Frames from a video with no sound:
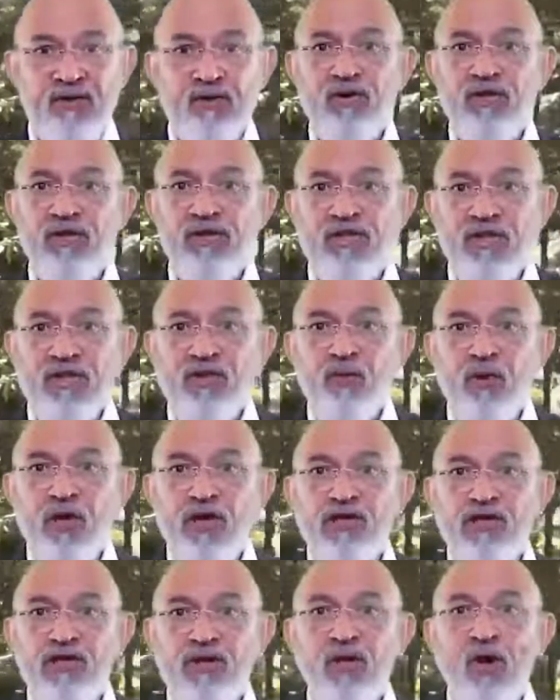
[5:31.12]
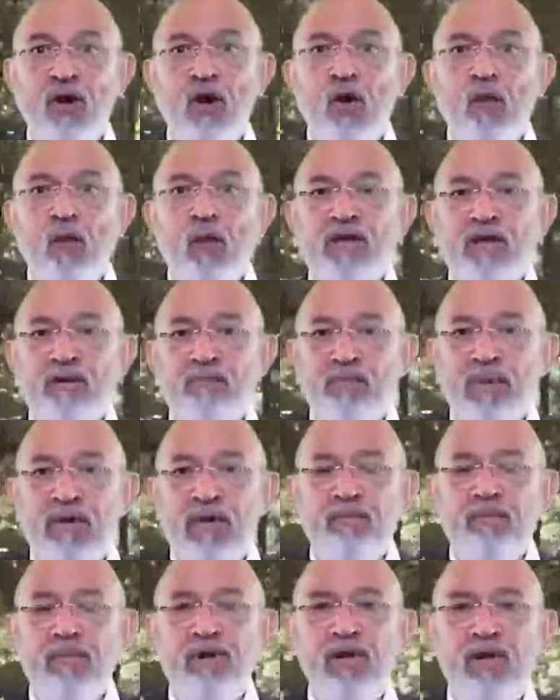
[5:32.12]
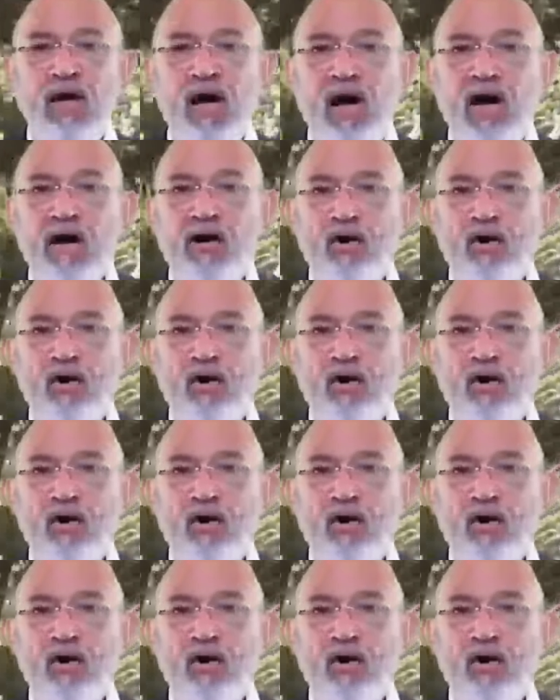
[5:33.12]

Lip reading: to the situation where the people are